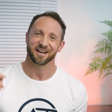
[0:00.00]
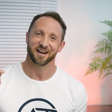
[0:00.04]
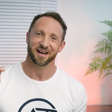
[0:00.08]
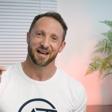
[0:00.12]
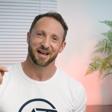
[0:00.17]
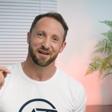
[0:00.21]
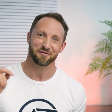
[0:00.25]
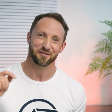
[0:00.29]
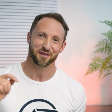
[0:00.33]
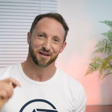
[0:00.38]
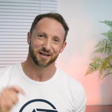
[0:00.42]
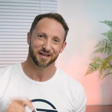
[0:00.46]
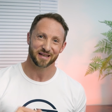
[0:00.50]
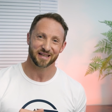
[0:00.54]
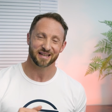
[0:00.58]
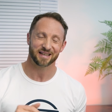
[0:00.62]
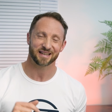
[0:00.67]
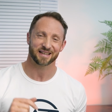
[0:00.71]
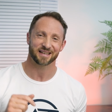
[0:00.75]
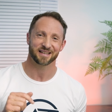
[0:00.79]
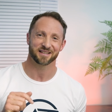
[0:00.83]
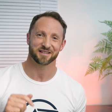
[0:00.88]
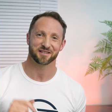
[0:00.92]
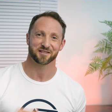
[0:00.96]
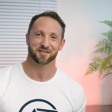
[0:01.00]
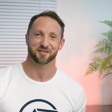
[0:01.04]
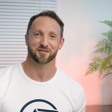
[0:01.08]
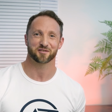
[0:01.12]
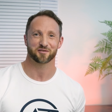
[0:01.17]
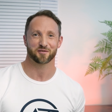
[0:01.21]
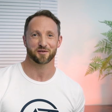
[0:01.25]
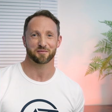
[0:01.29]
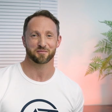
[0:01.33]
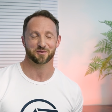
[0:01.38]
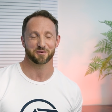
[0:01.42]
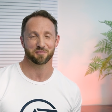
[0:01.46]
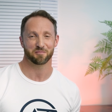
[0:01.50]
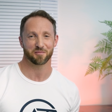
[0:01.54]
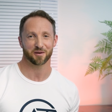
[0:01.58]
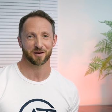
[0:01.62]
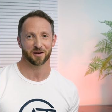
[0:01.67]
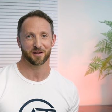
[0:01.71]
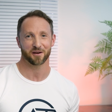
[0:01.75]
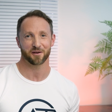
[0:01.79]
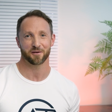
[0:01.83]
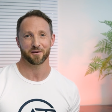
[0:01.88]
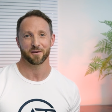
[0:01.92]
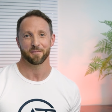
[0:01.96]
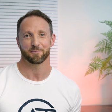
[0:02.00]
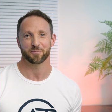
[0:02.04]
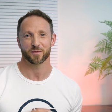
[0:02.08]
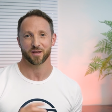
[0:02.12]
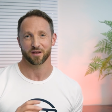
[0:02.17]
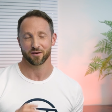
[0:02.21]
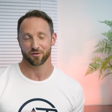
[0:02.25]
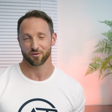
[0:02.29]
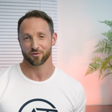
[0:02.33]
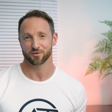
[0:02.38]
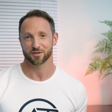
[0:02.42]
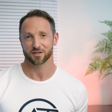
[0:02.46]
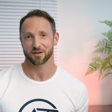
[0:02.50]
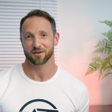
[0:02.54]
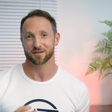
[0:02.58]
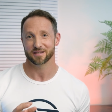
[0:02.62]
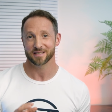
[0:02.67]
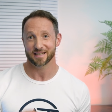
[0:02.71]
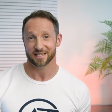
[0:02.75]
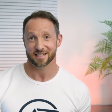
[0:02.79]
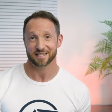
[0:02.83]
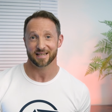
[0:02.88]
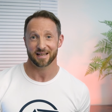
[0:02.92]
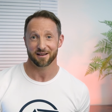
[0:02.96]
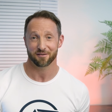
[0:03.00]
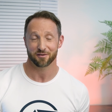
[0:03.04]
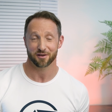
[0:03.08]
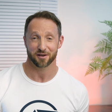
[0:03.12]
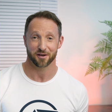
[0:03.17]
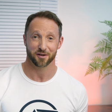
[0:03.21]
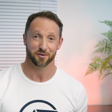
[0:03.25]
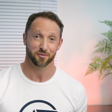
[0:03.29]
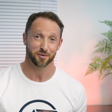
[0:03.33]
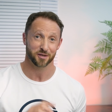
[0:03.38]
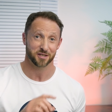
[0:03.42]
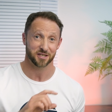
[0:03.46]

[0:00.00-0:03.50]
I have a link in the description below and also a discount code,